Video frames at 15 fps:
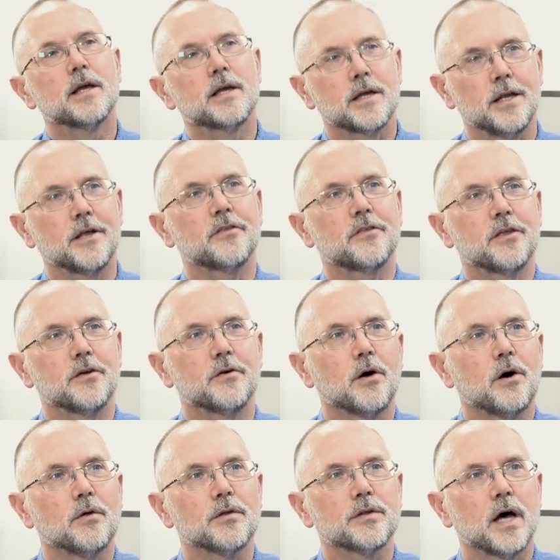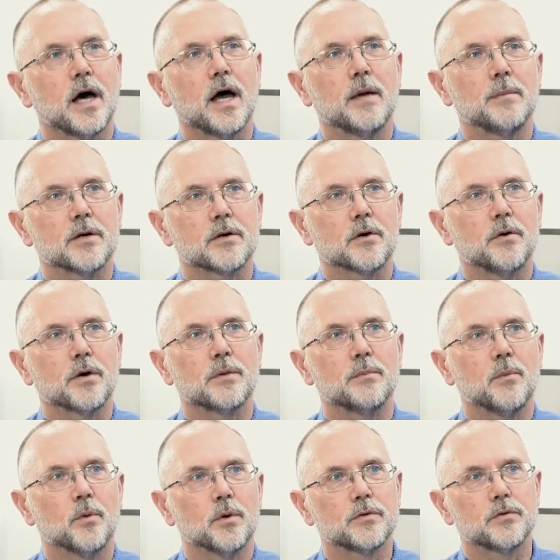getting thinner all the time and are going more